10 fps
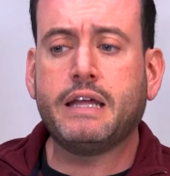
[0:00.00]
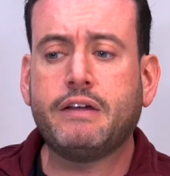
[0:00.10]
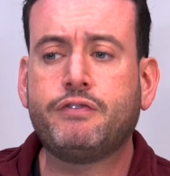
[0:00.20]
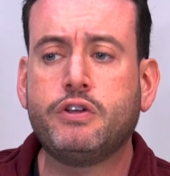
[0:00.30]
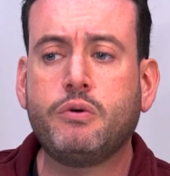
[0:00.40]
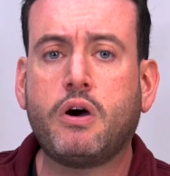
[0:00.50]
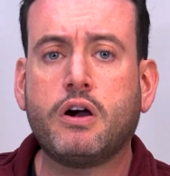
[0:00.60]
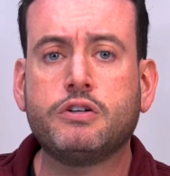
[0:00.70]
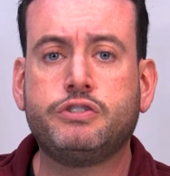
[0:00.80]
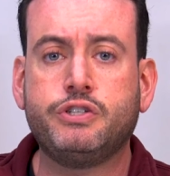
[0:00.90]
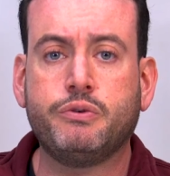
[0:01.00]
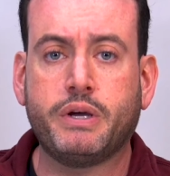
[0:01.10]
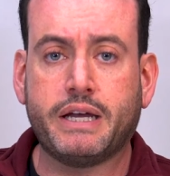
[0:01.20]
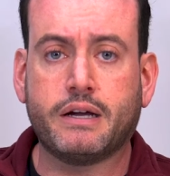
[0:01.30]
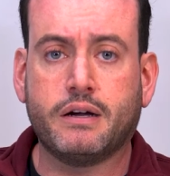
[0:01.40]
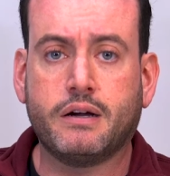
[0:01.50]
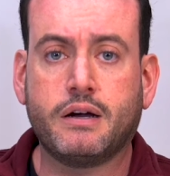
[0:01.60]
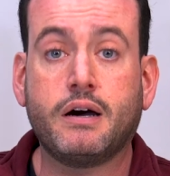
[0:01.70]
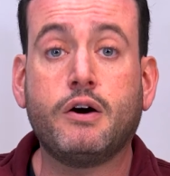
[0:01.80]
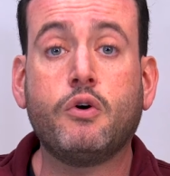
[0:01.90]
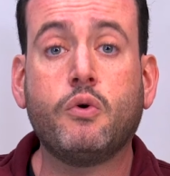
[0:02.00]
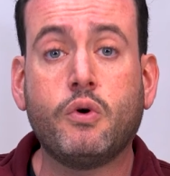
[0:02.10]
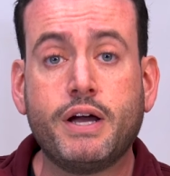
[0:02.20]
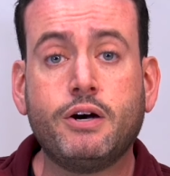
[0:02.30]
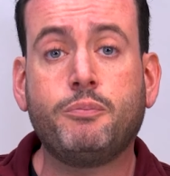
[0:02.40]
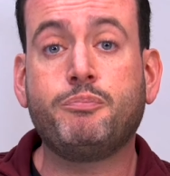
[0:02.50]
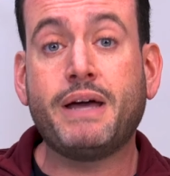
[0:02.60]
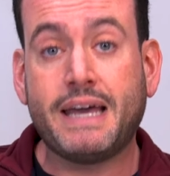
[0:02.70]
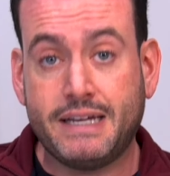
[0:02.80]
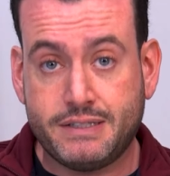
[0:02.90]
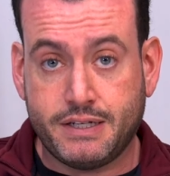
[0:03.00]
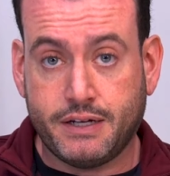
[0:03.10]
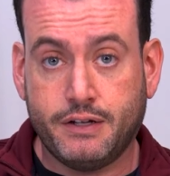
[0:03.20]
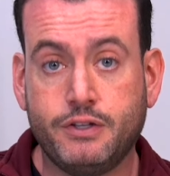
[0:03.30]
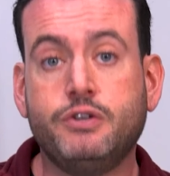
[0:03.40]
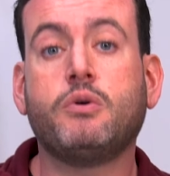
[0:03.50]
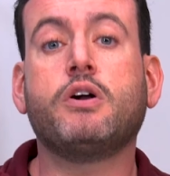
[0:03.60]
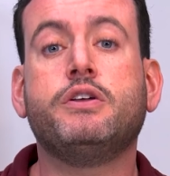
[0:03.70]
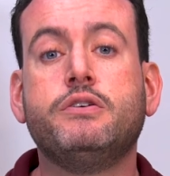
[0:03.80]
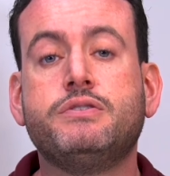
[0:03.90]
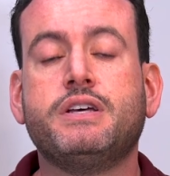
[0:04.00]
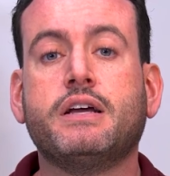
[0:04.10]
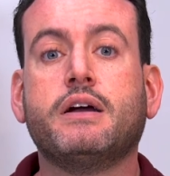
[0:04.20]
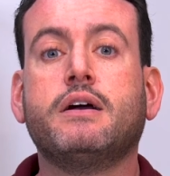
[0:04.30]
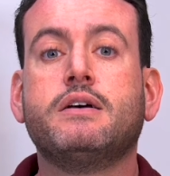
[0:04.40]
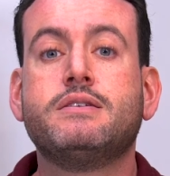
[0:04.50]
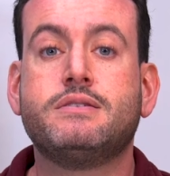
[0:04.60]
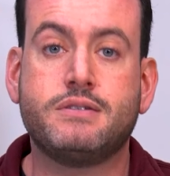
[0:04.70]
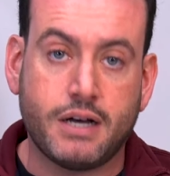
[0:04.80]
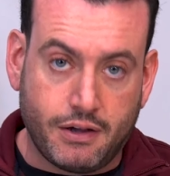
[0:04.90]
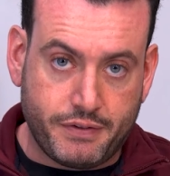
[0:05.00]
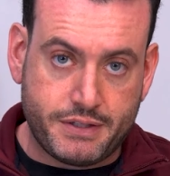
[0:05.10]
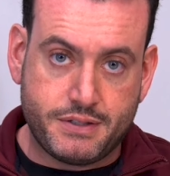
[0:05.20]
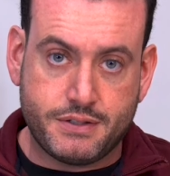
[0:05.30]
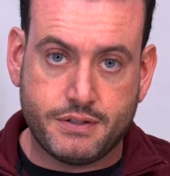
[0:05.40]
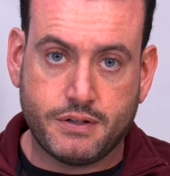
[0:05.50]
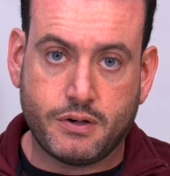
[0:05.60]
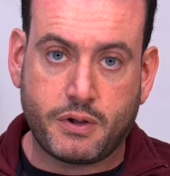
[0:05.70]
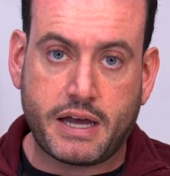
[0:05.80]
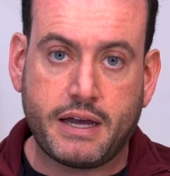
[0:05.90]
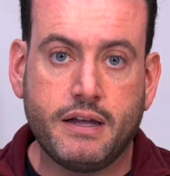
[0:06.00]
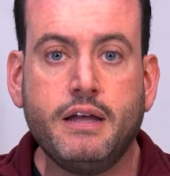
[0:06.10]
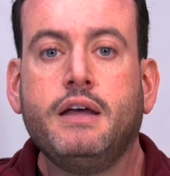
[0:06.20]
If you are doing oil painting, you are using solvents, okay?